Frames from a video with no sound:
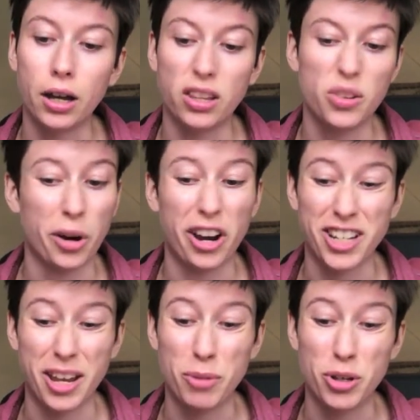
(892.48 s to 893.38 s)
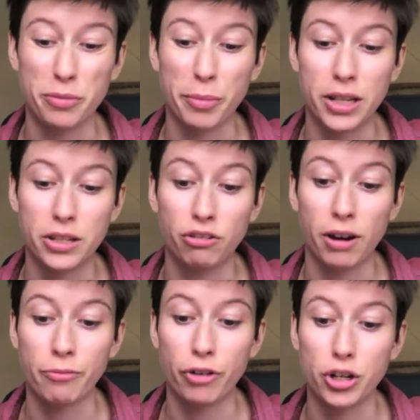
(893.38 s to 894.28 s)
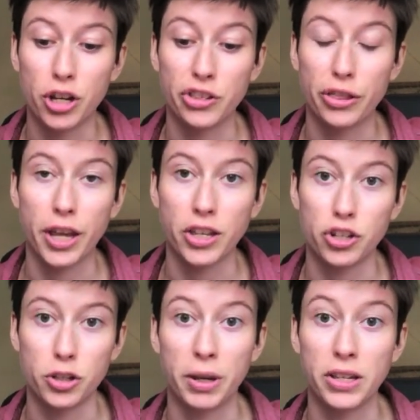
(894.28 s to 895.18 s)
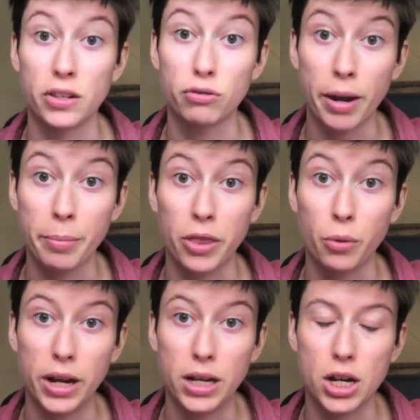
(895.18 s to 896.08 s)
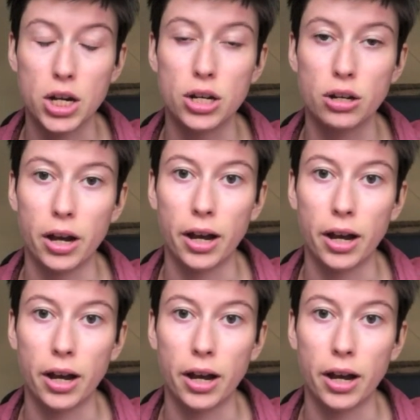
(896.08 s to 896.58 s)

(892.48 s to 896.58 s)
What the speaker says: It's where I take most of my Instagram photos and things, just because it's right by the window,